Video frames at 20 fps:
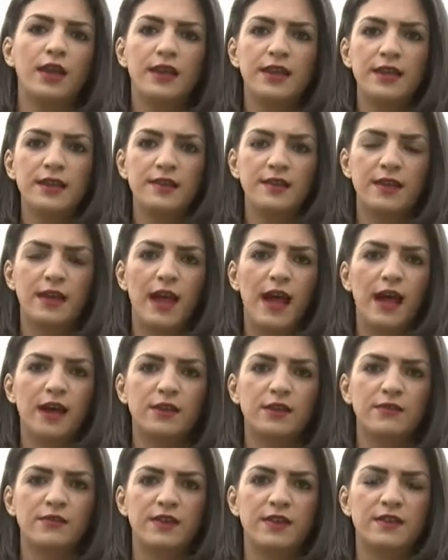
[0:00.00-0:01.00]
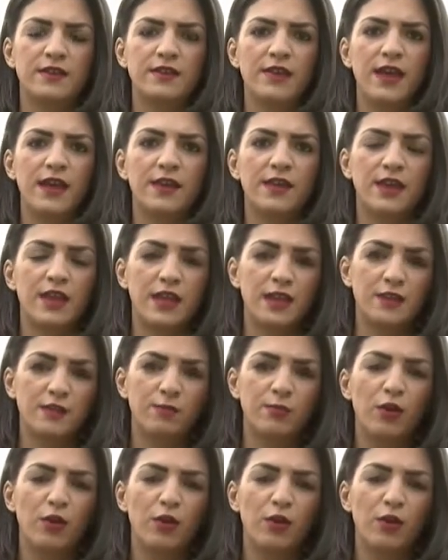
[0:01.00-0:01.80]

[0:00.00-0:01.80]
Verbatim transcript: leading activists saying that his